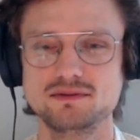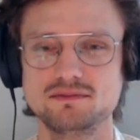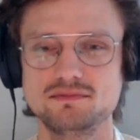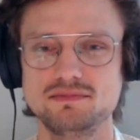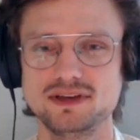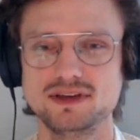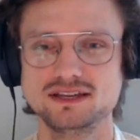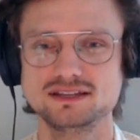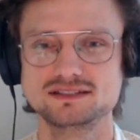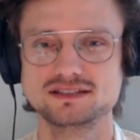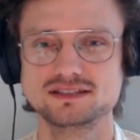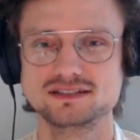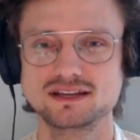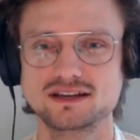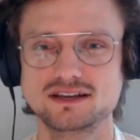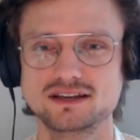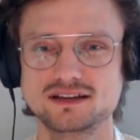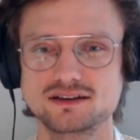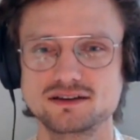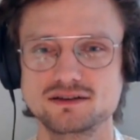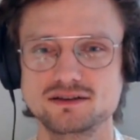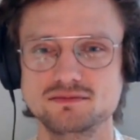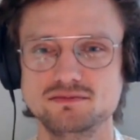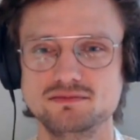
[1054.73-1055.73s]

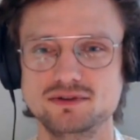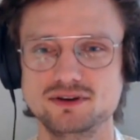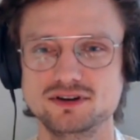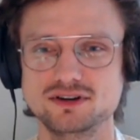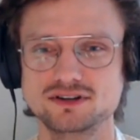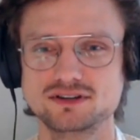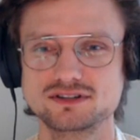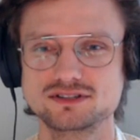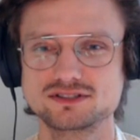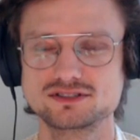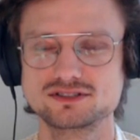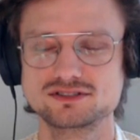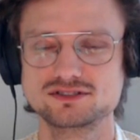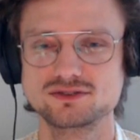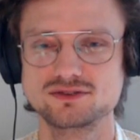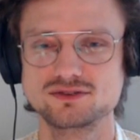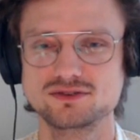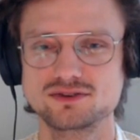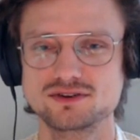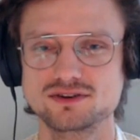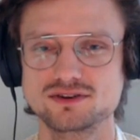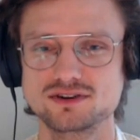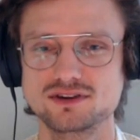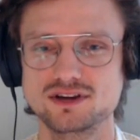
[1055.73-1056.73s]
basic books
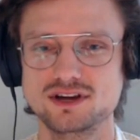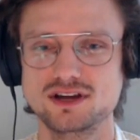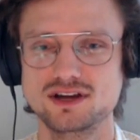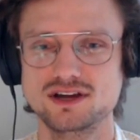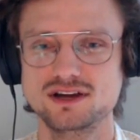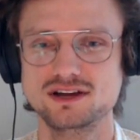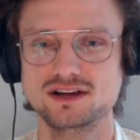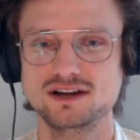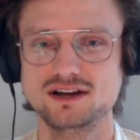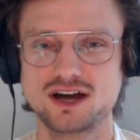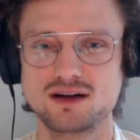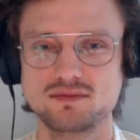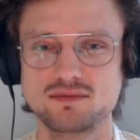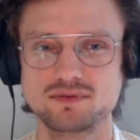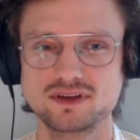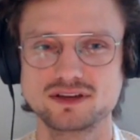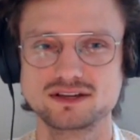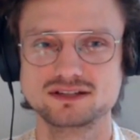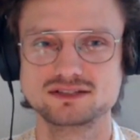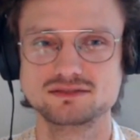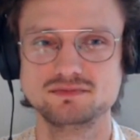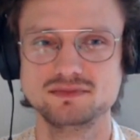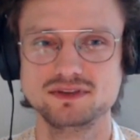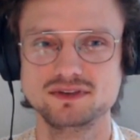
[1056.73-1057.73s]
or
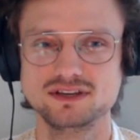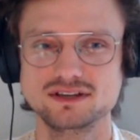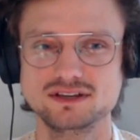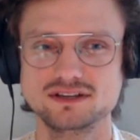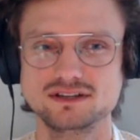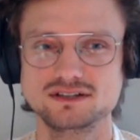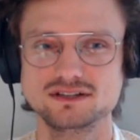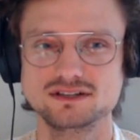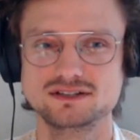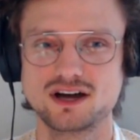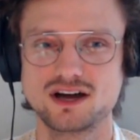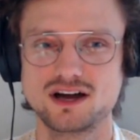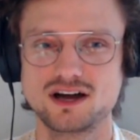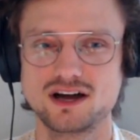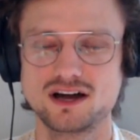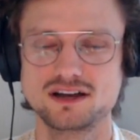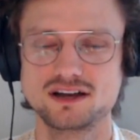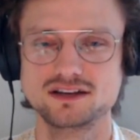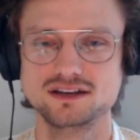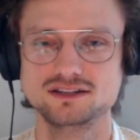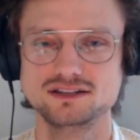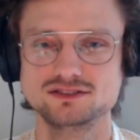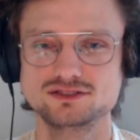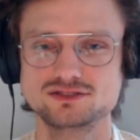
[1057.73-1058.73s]
topics being
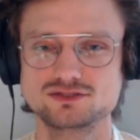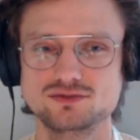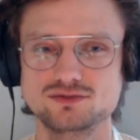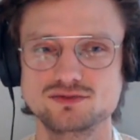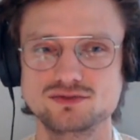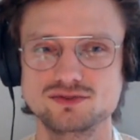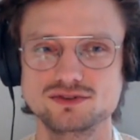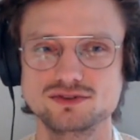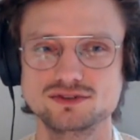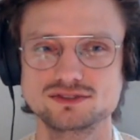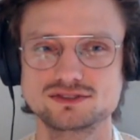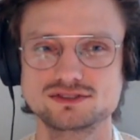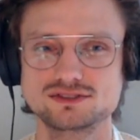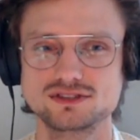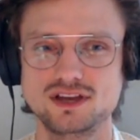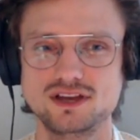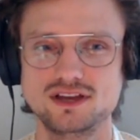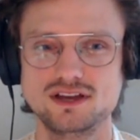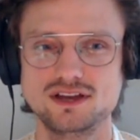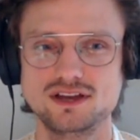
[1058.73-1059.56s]
taught in schools?